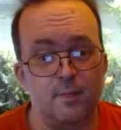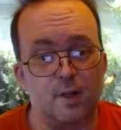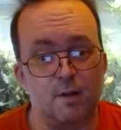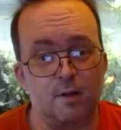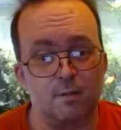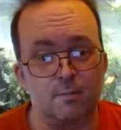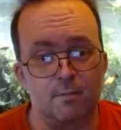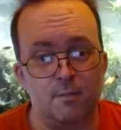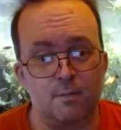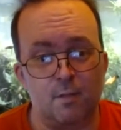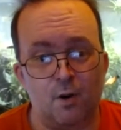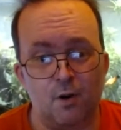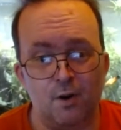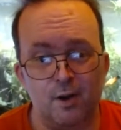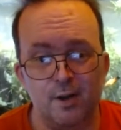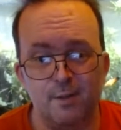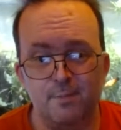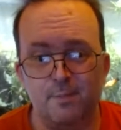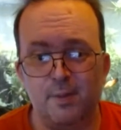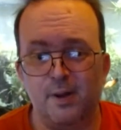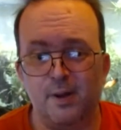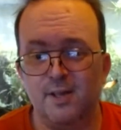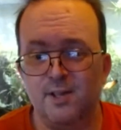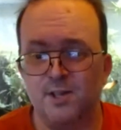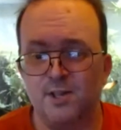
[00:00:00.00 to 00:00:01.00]
My
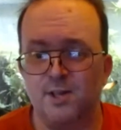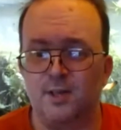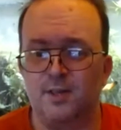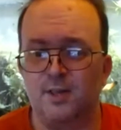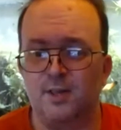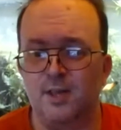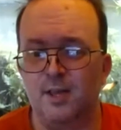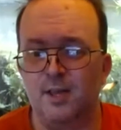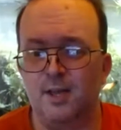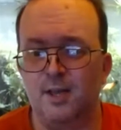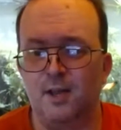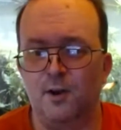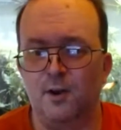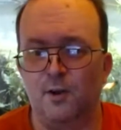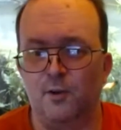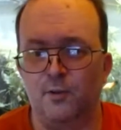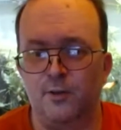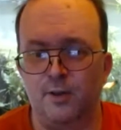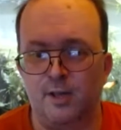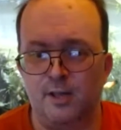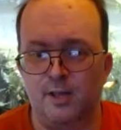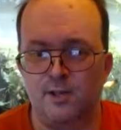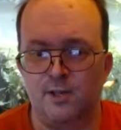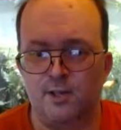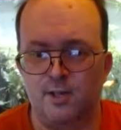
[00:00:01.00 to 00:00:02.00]
basic thinking on
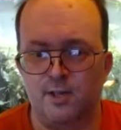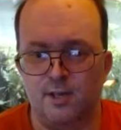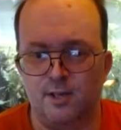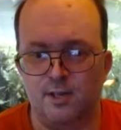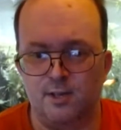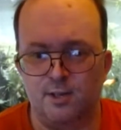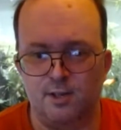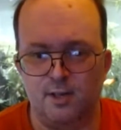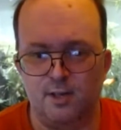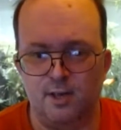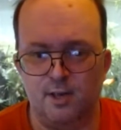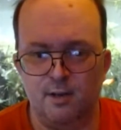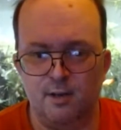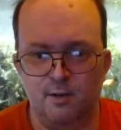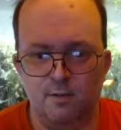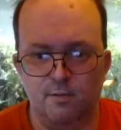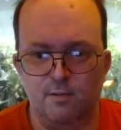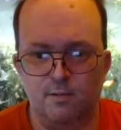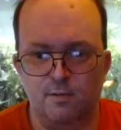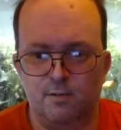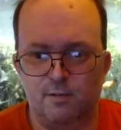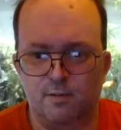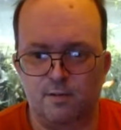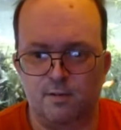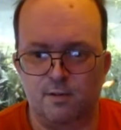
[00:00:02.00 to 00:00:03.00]
this is,
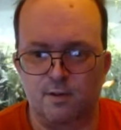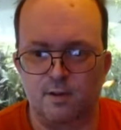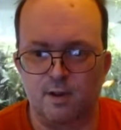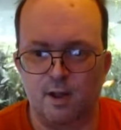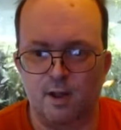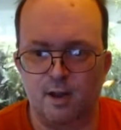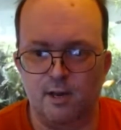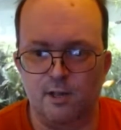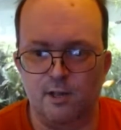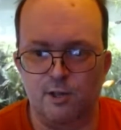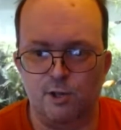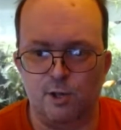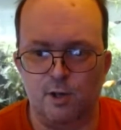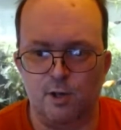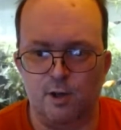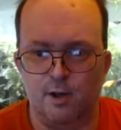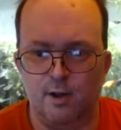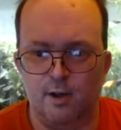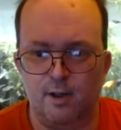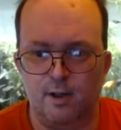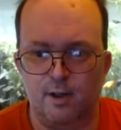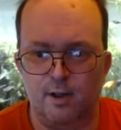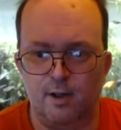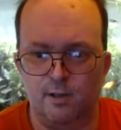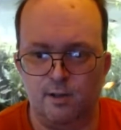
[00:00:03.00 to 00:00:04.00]
in nature
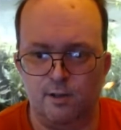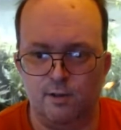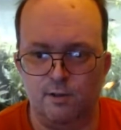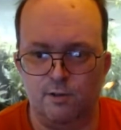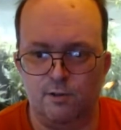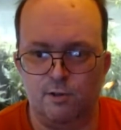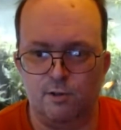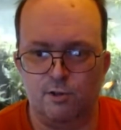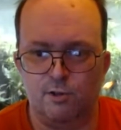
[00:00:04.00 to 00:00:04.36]
in